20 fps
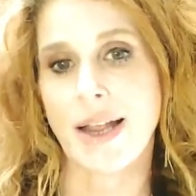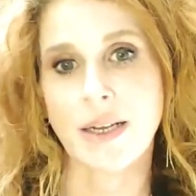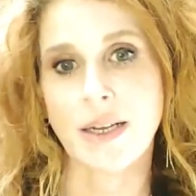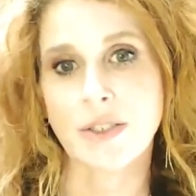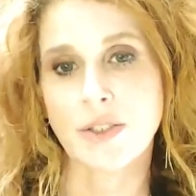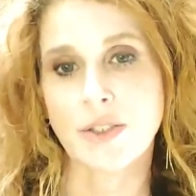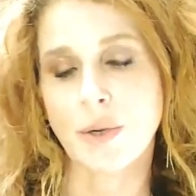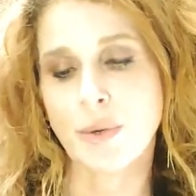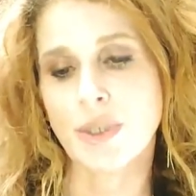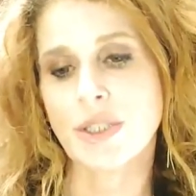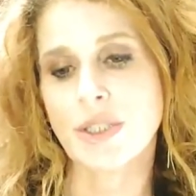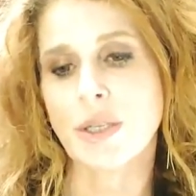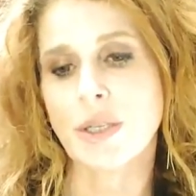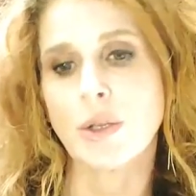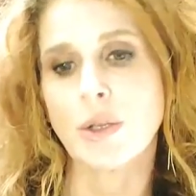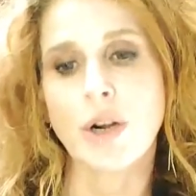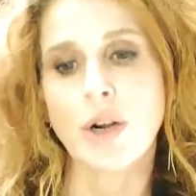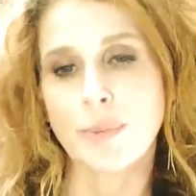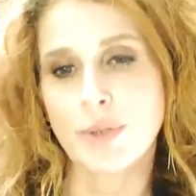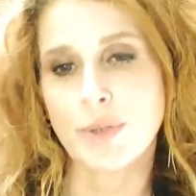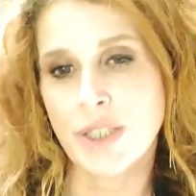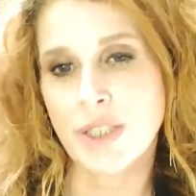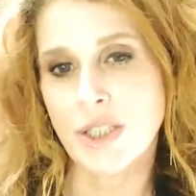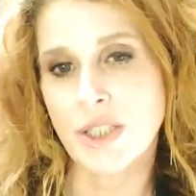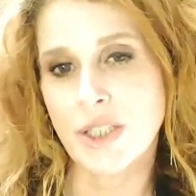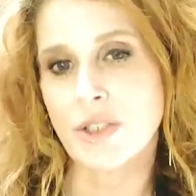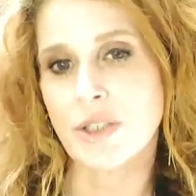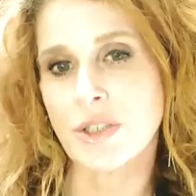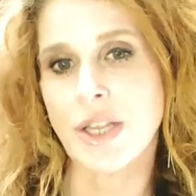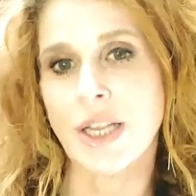So it's a longer
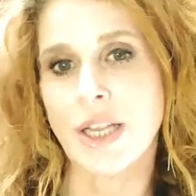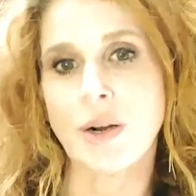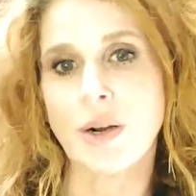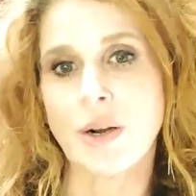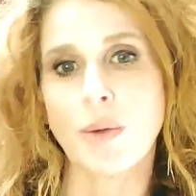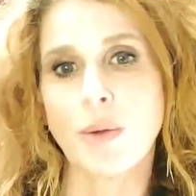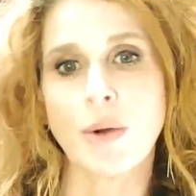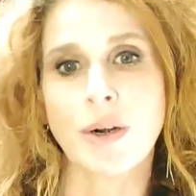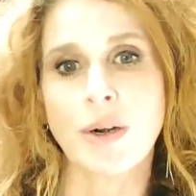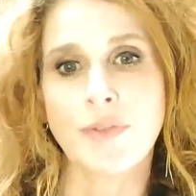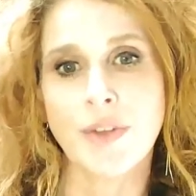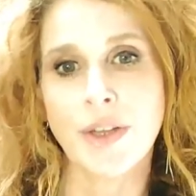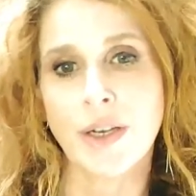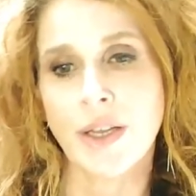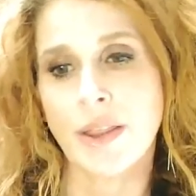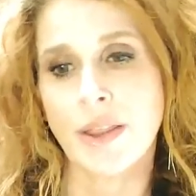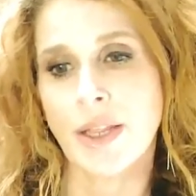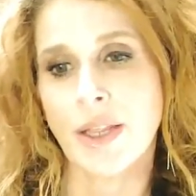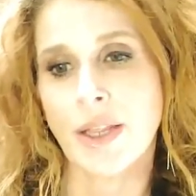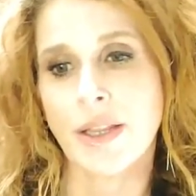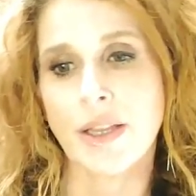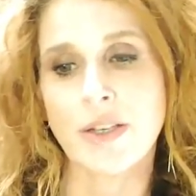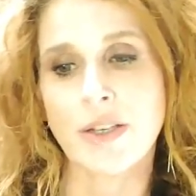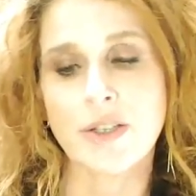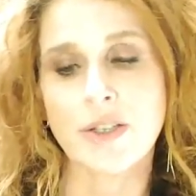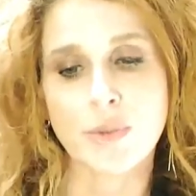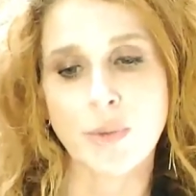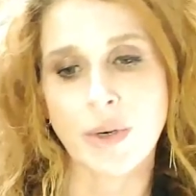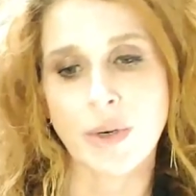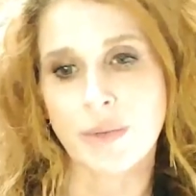procedure. They don't want to feel anything. They
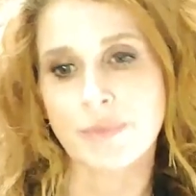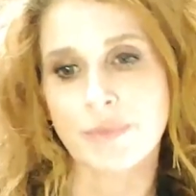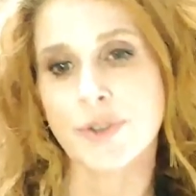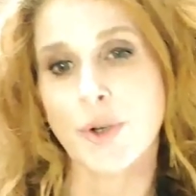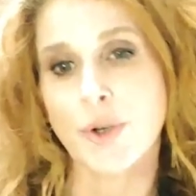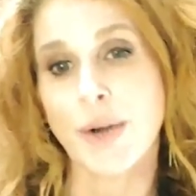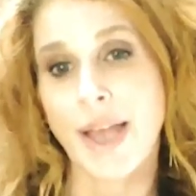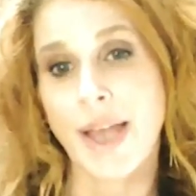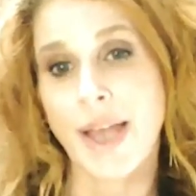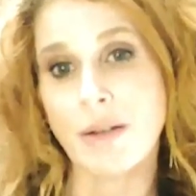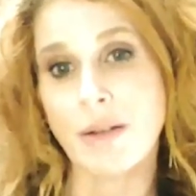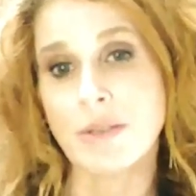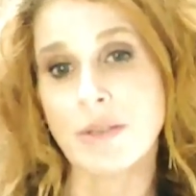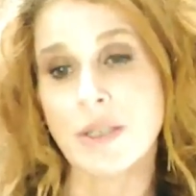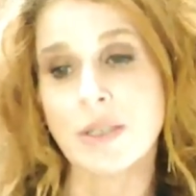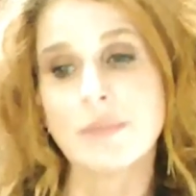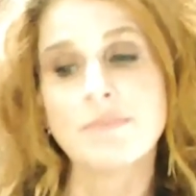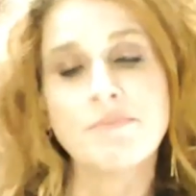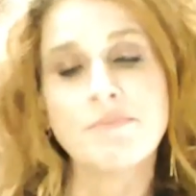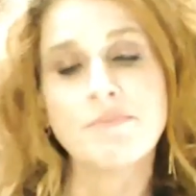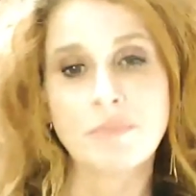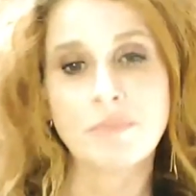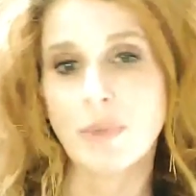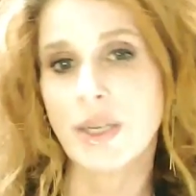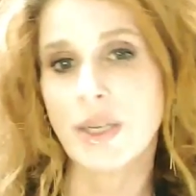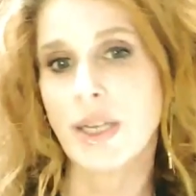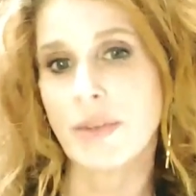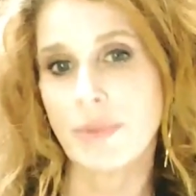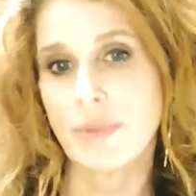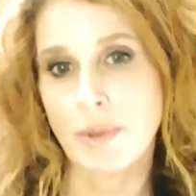just want to zone out
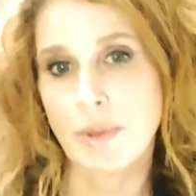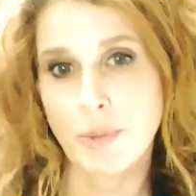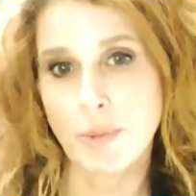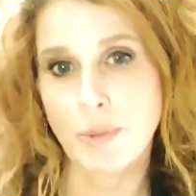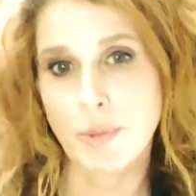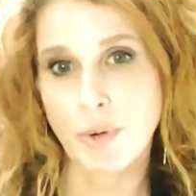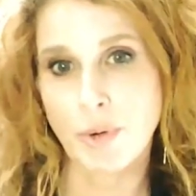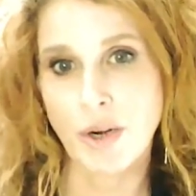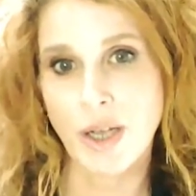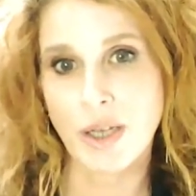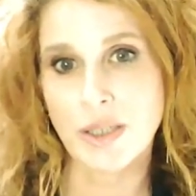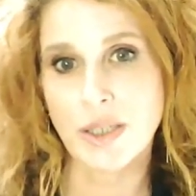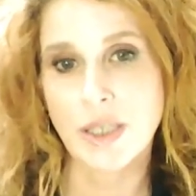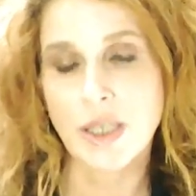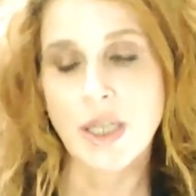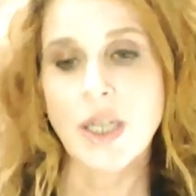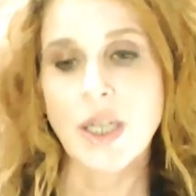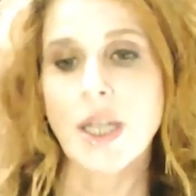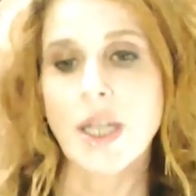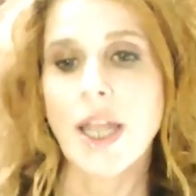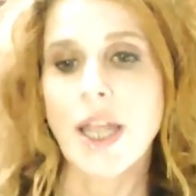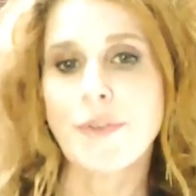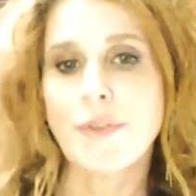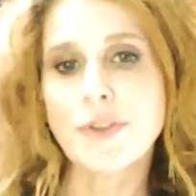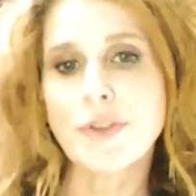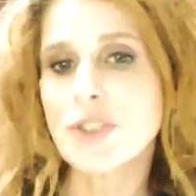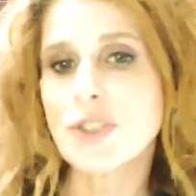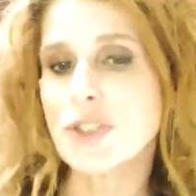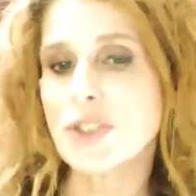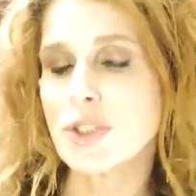we give them the Pulmonox.
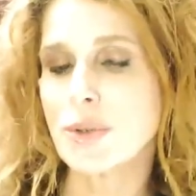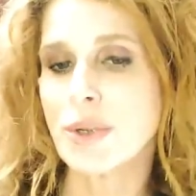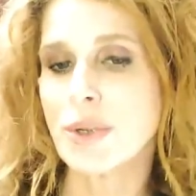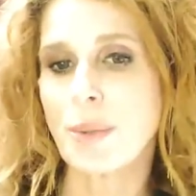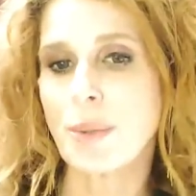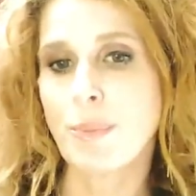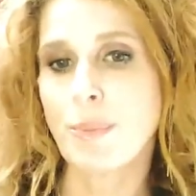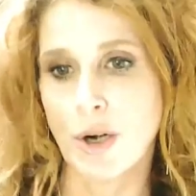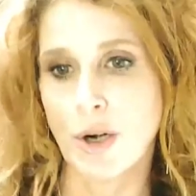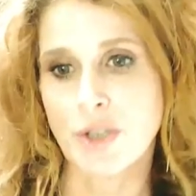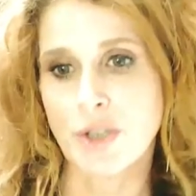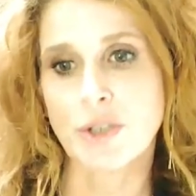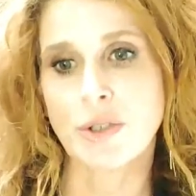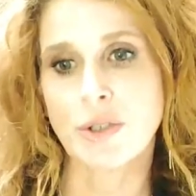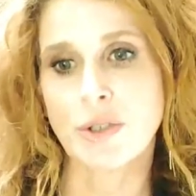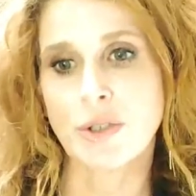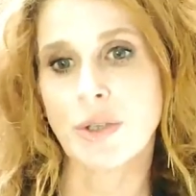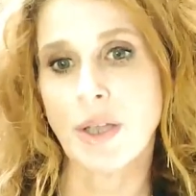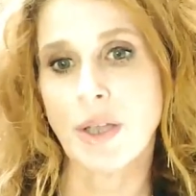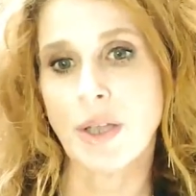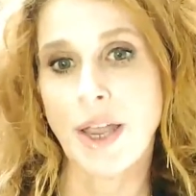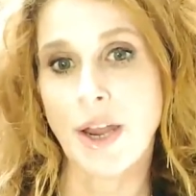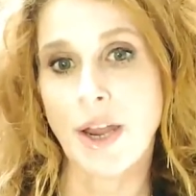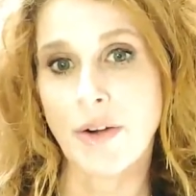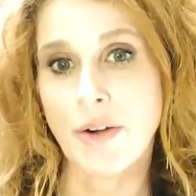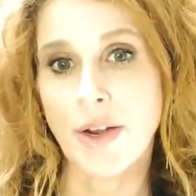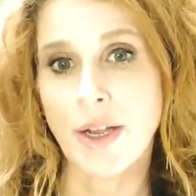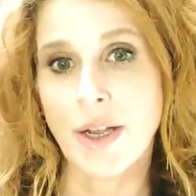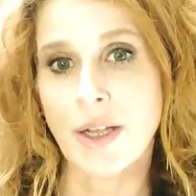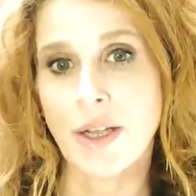If you're just doing a partial
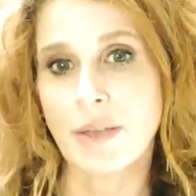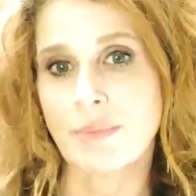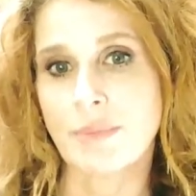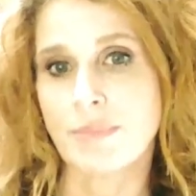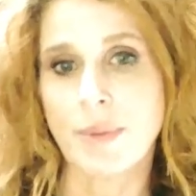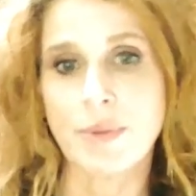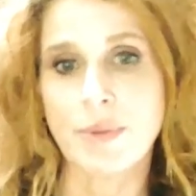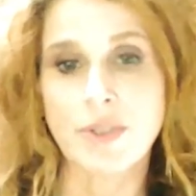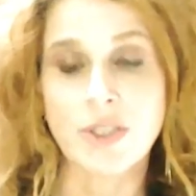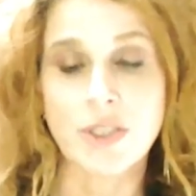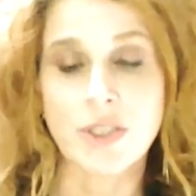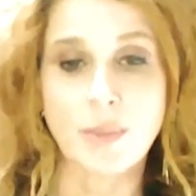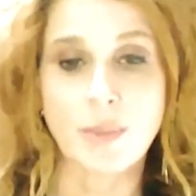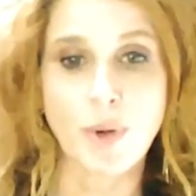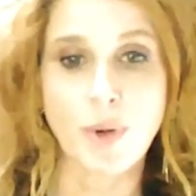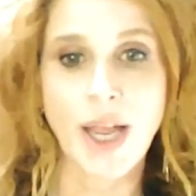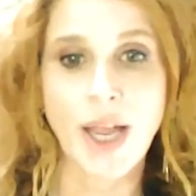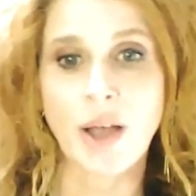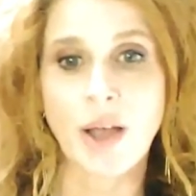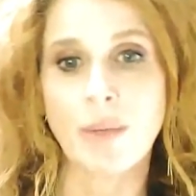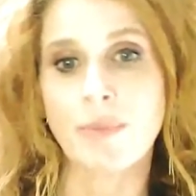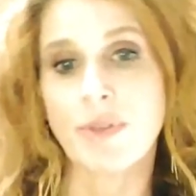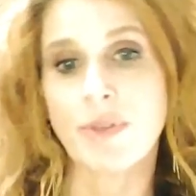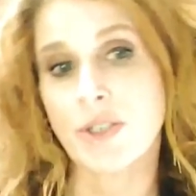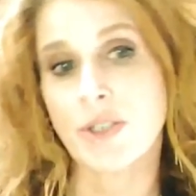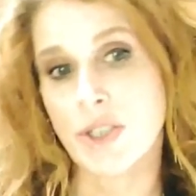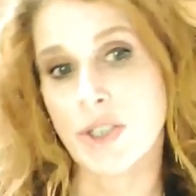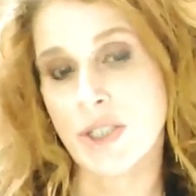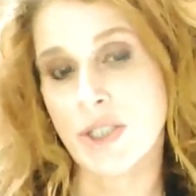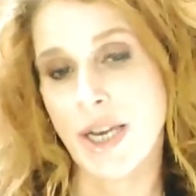area, maybe just the brow,
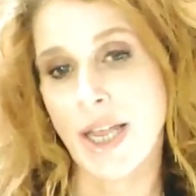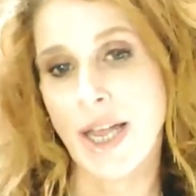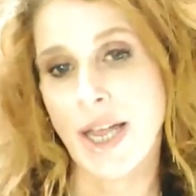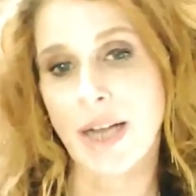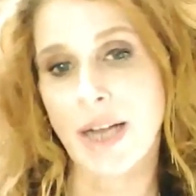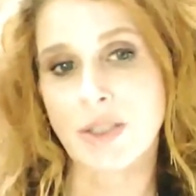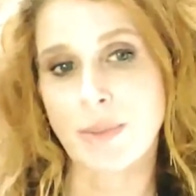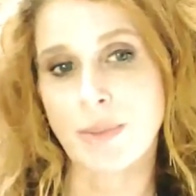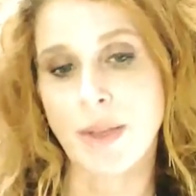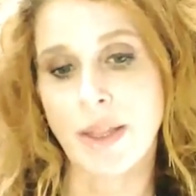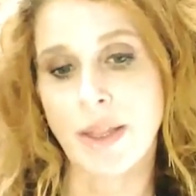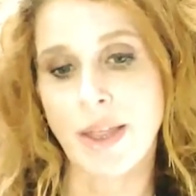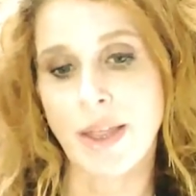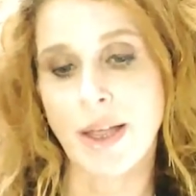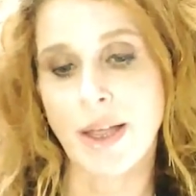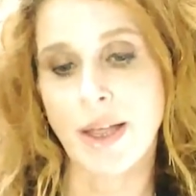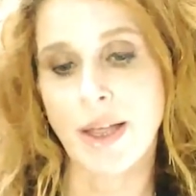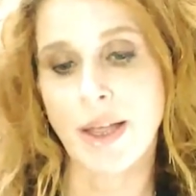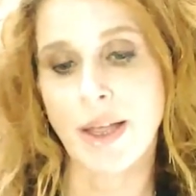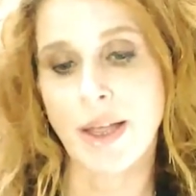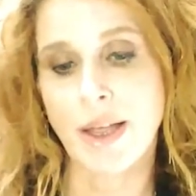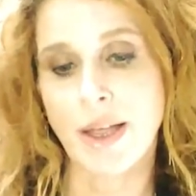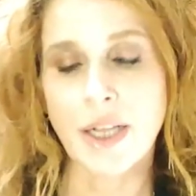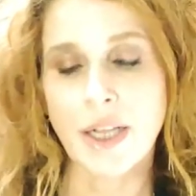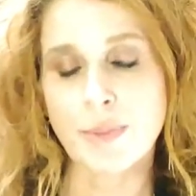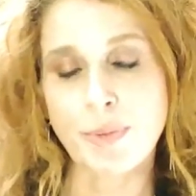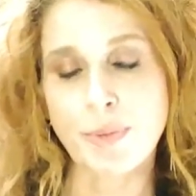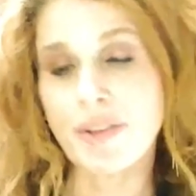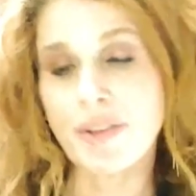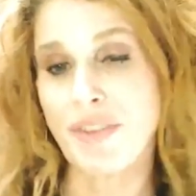just the neck, something like that,
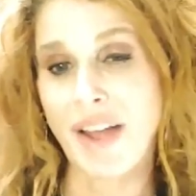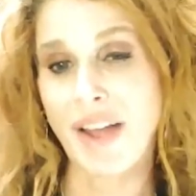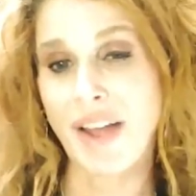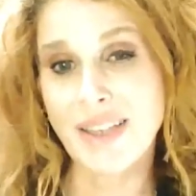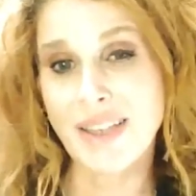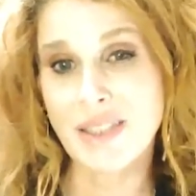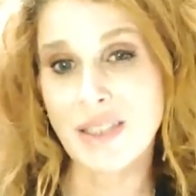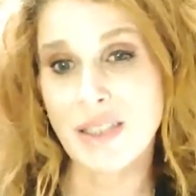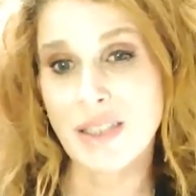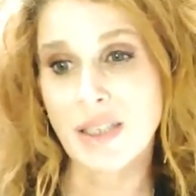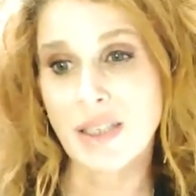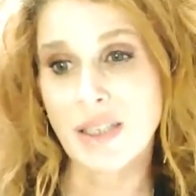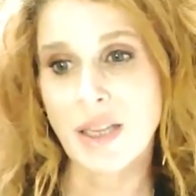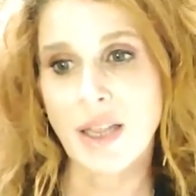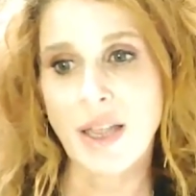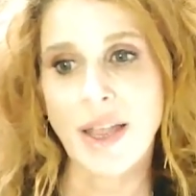it's pretty fast.